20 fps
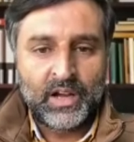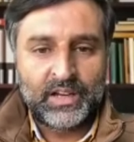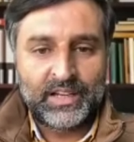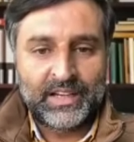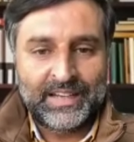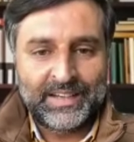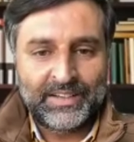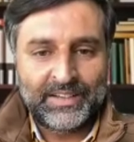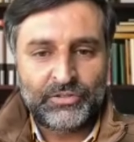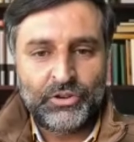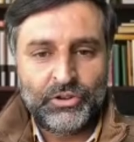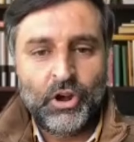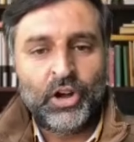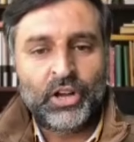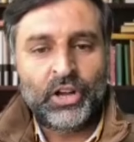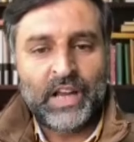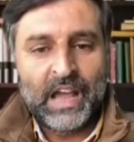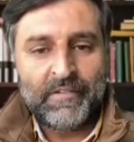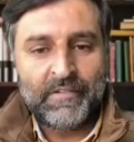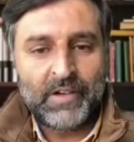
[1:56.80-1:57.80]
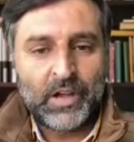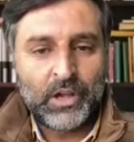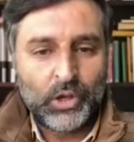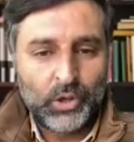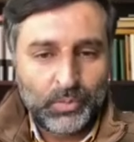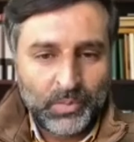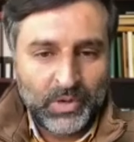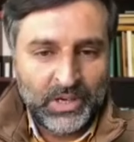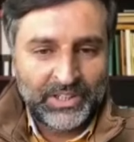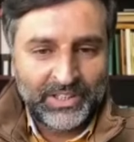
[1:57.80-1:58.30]
does not have a
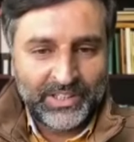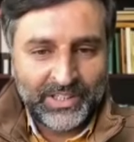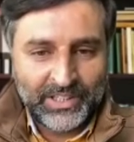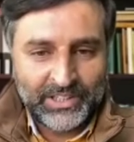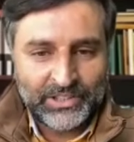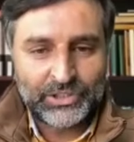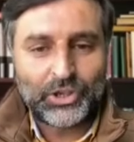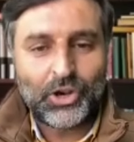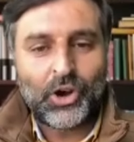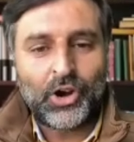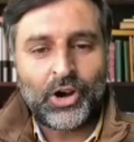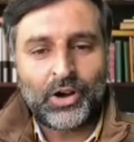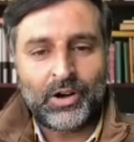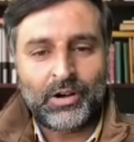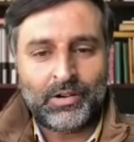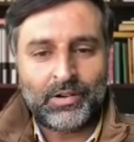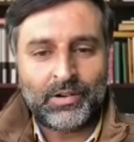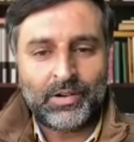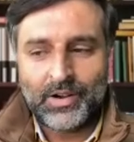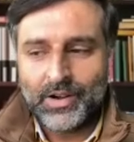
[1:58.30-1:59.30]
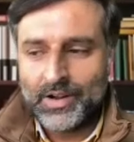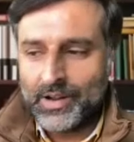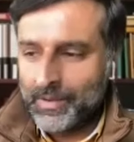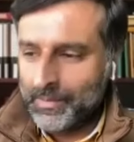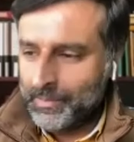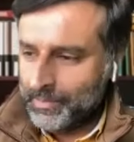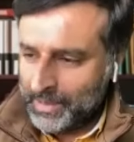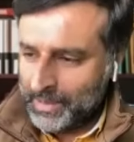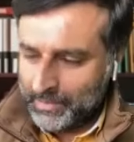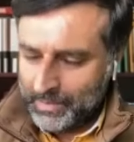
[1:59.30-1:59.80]
human touch, or
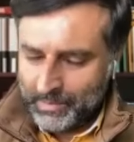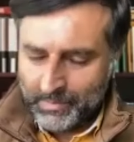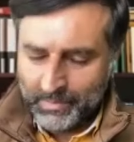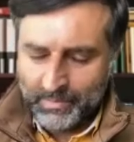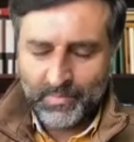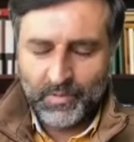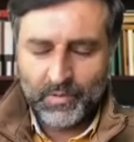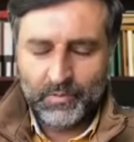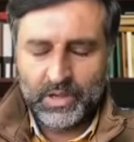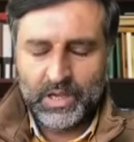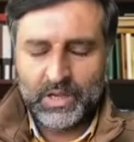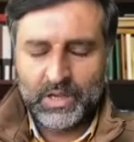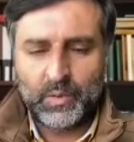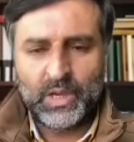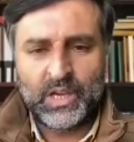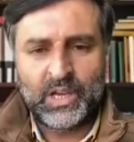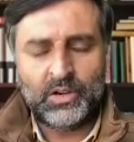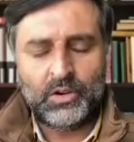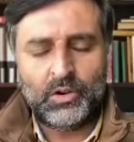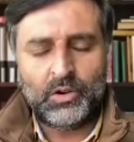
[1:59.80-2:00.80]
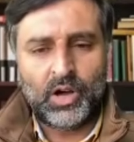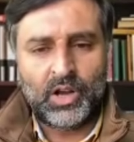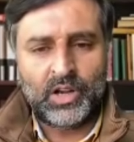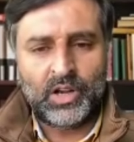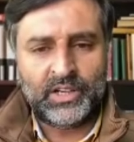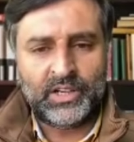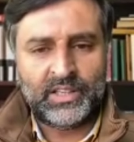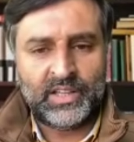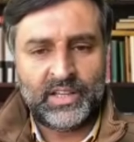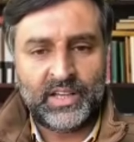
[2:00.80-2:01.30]
maybe we can call
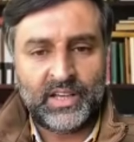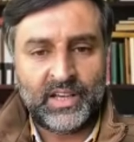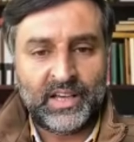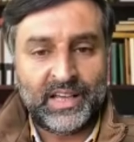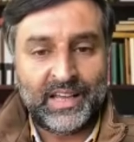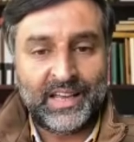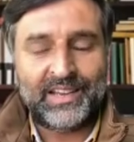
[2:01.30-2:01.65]
it the